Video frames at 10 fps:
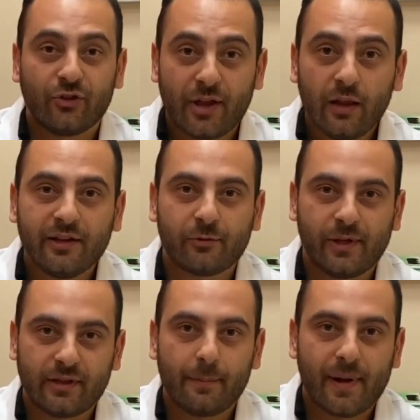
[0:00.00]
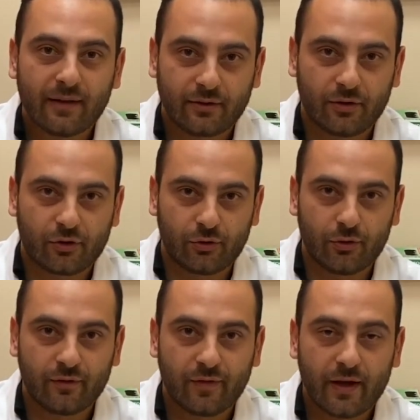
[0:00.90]
So now let's relate that back to the
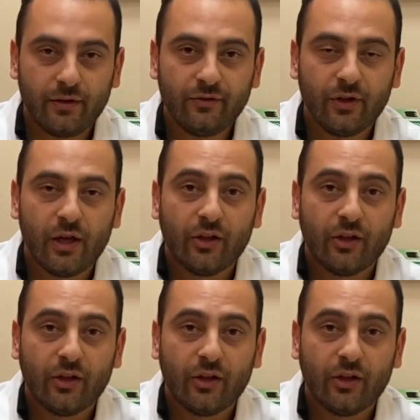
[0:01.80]
coronavirus.